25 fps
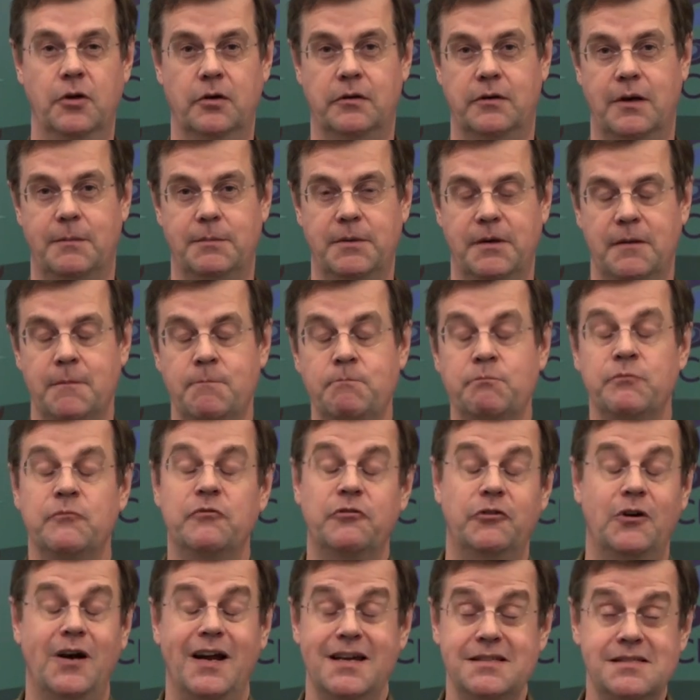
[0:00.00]
Europe?
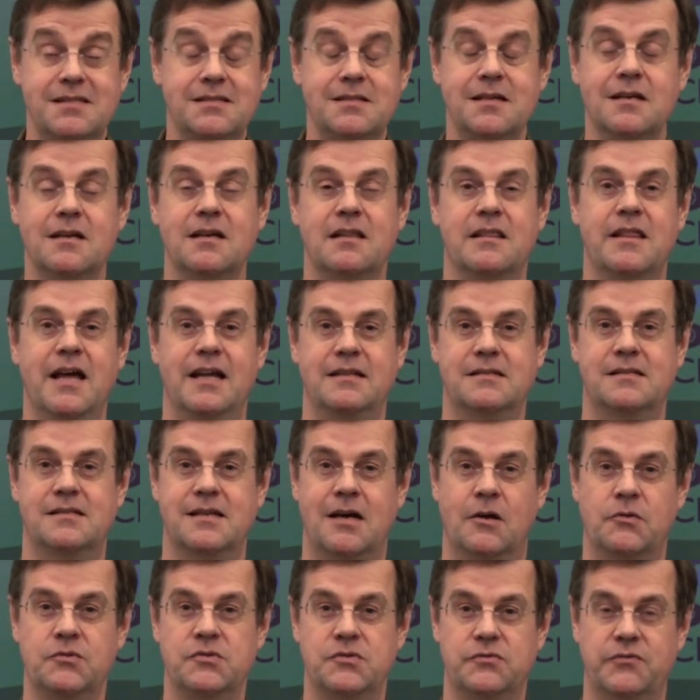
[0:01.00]
For us, that
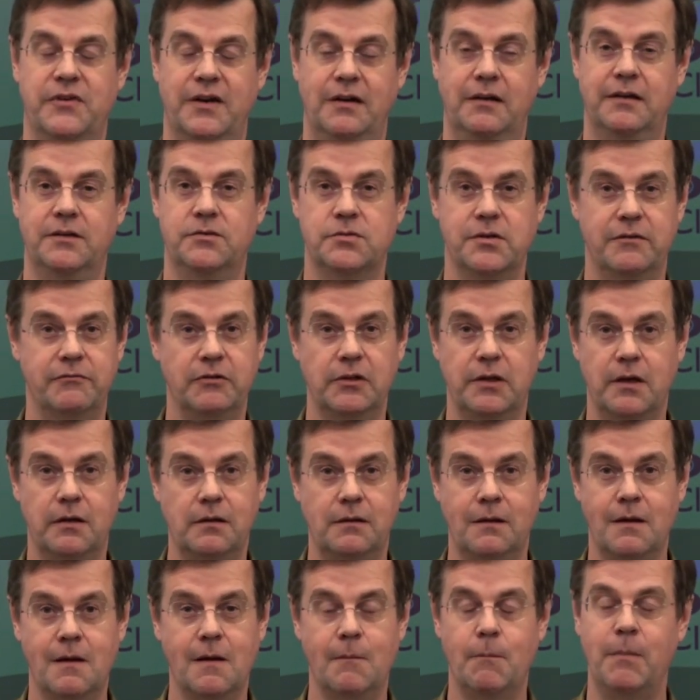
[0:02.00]
sounds fairly
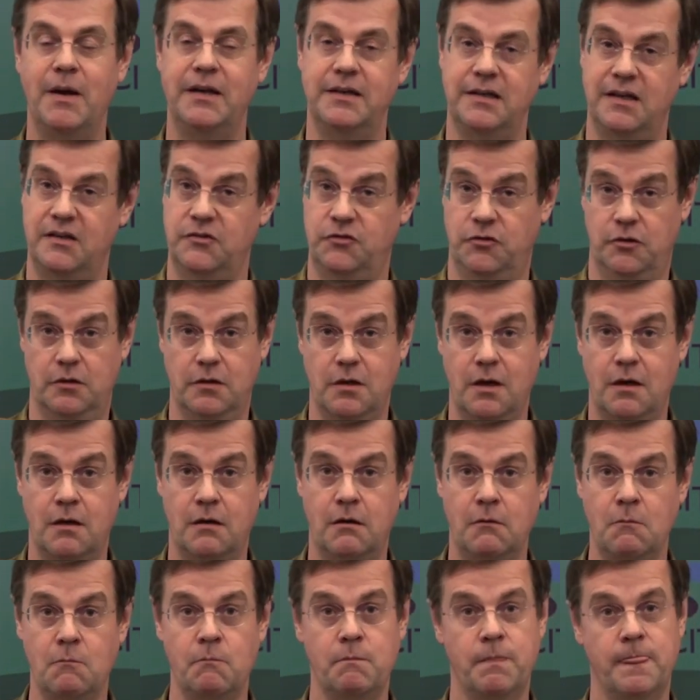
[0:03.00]
trivial, But as you
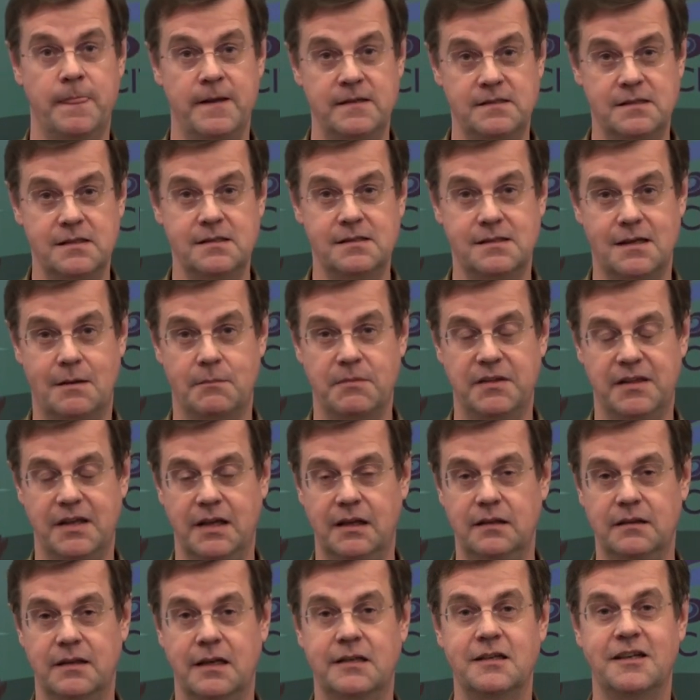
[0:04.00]
know, this is
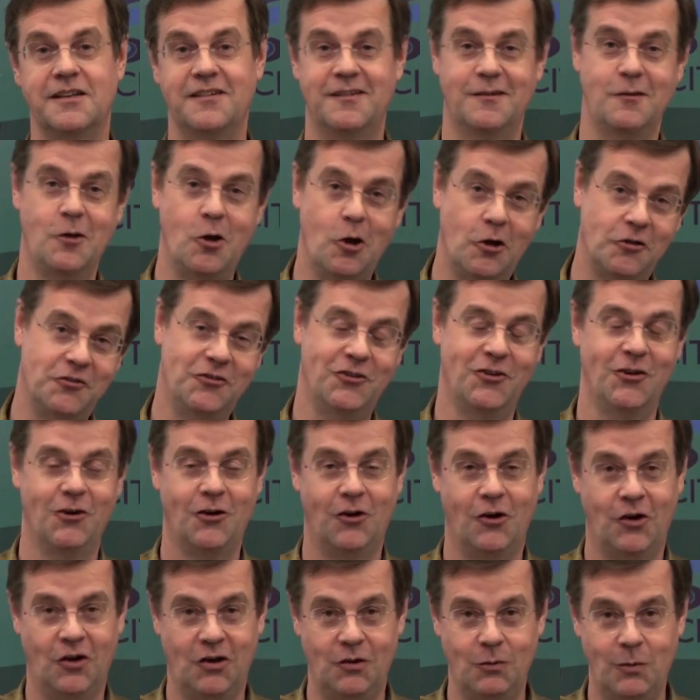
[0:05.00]
something that is not
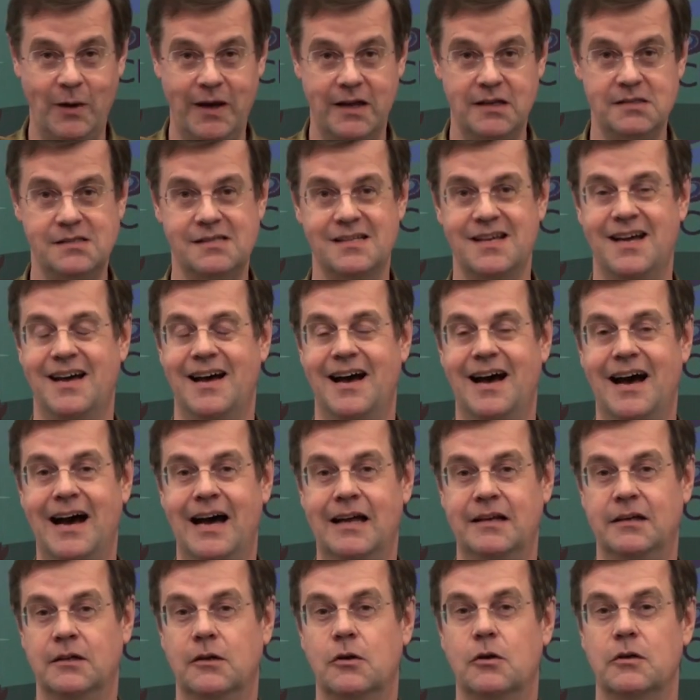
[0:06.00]
always
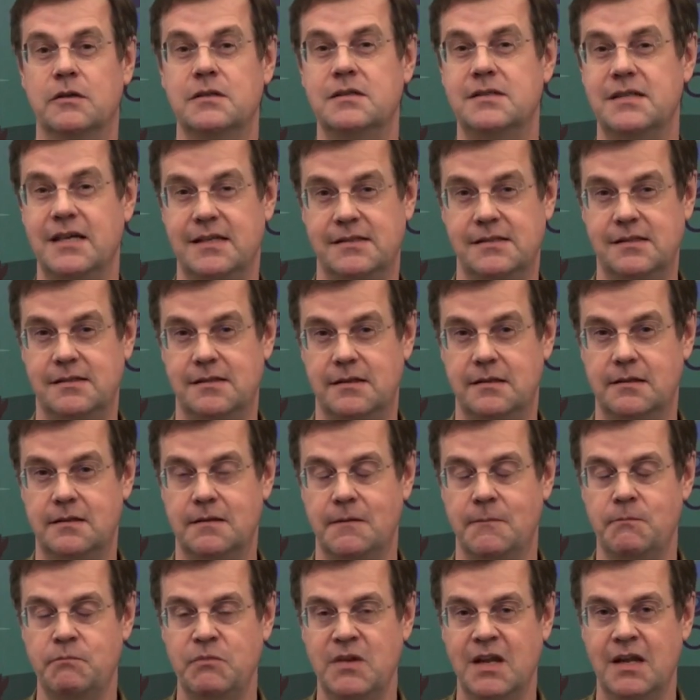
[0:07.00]
uncontested.
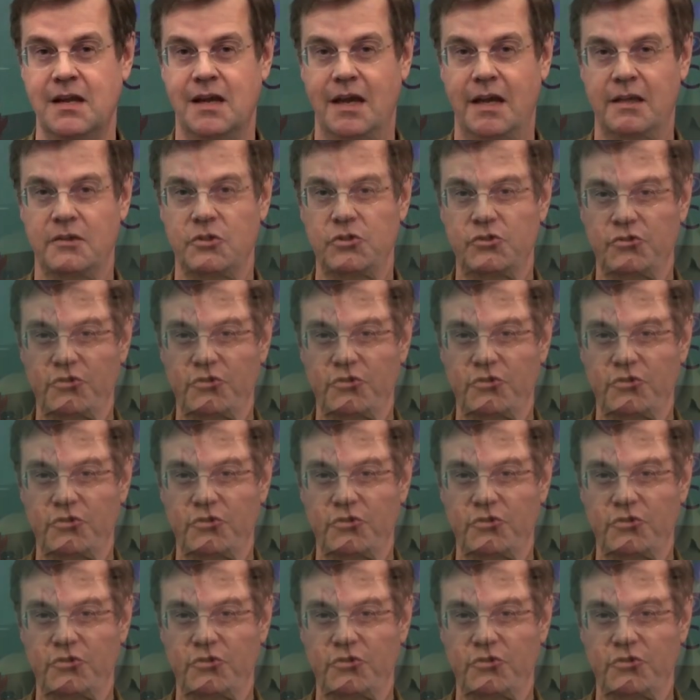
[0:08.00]
And